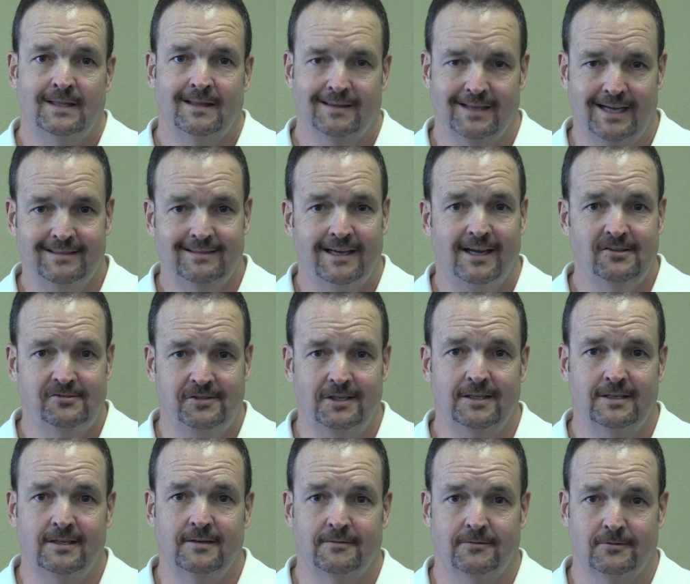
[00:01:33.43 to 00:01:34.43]
Let that
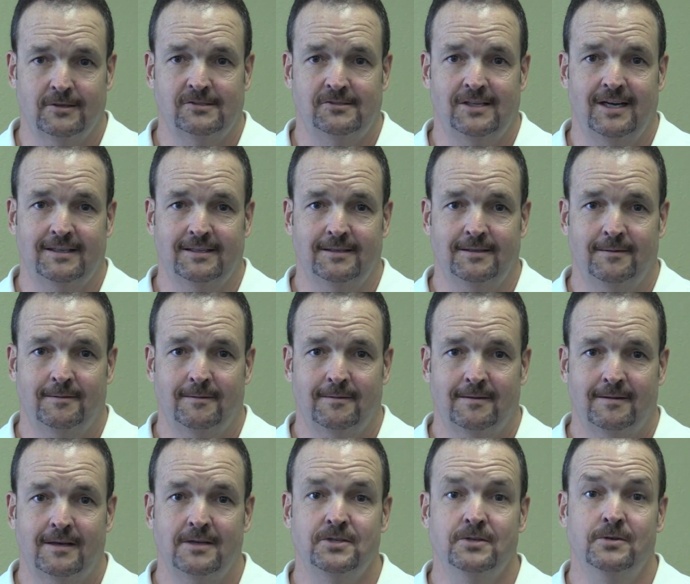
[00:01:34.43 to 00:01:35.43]
sink in for a second,
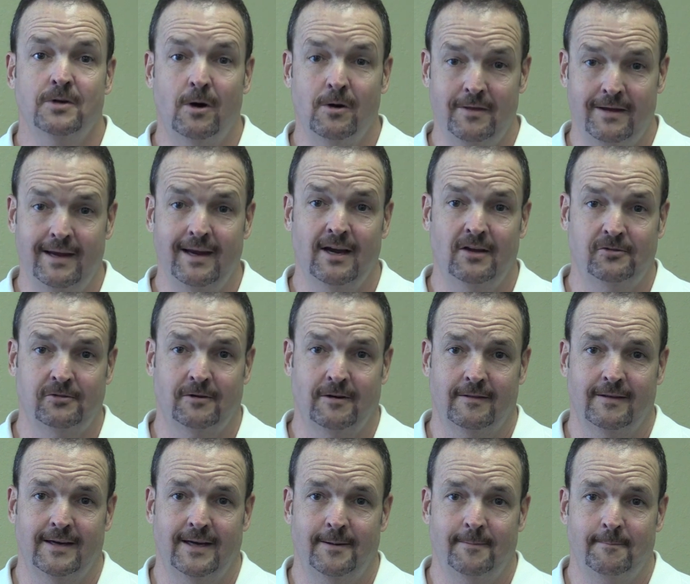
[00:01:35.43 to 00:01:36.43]
because you know the answer to
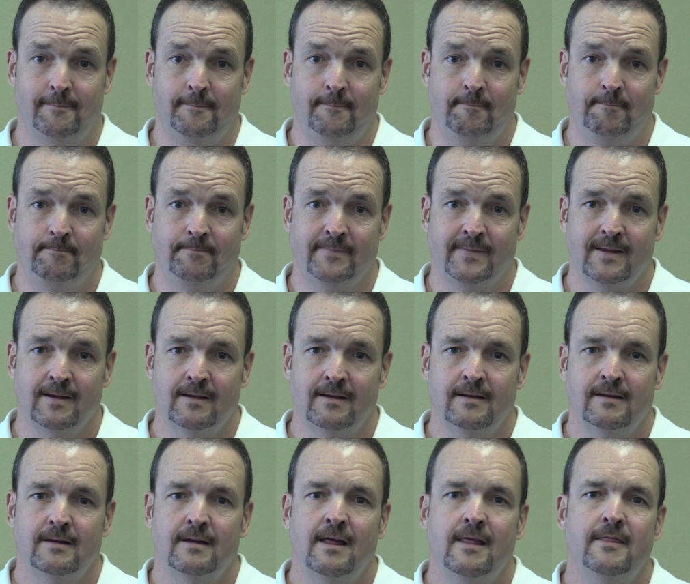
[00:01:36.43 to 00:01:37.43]
that.
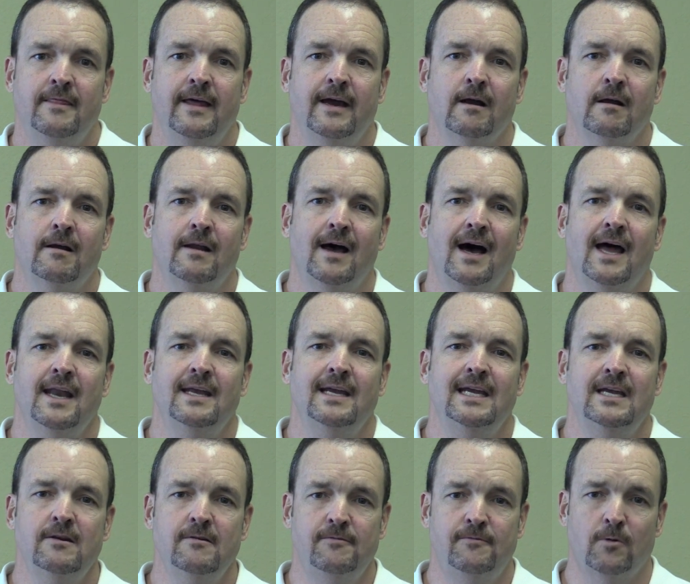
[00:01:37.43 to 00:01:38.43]
They are not
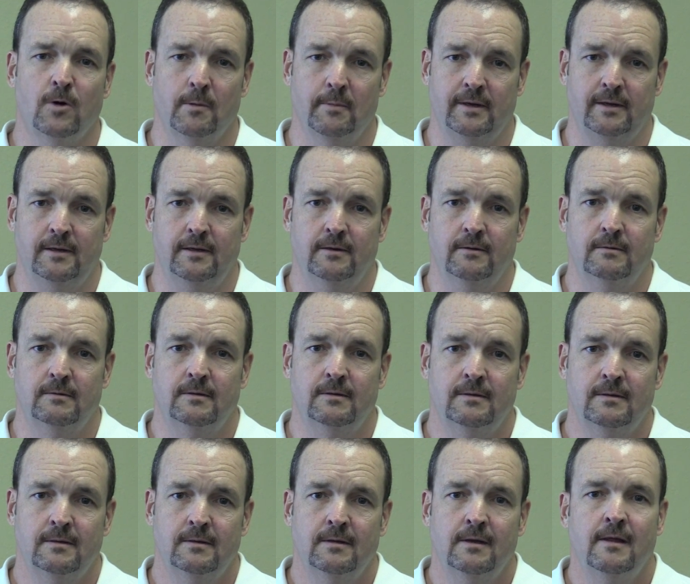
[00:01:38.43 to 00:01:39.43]
informing you,
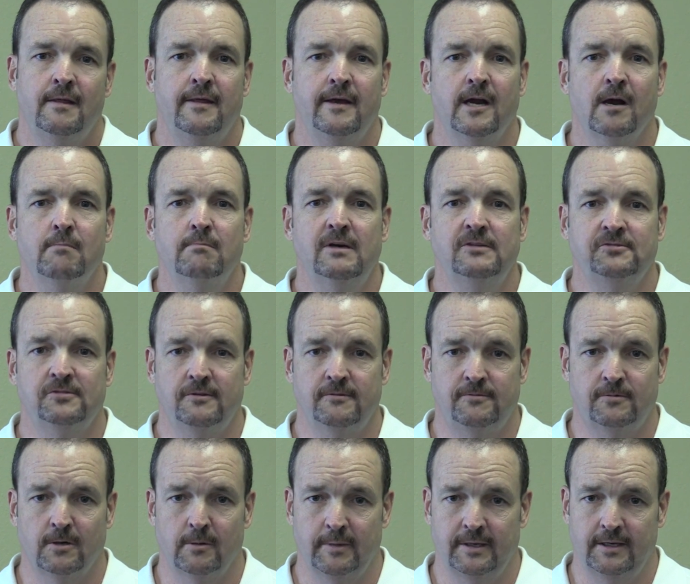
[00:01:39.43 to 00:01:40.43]
they are
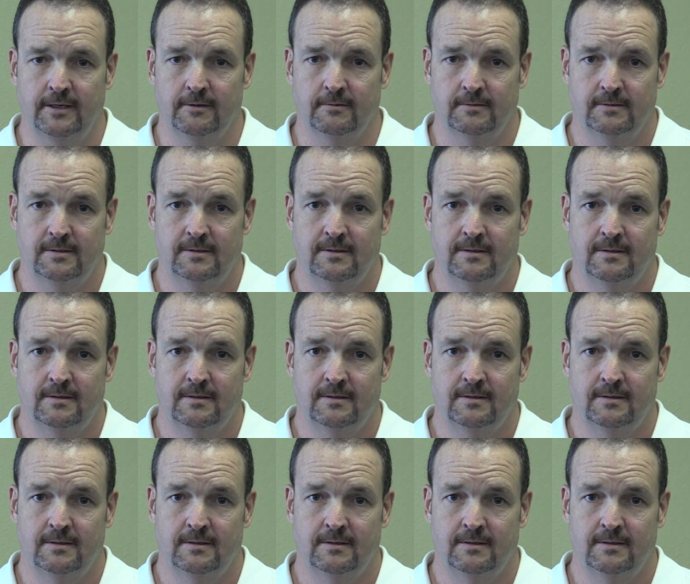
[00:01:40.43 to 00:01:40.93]
misinforming you.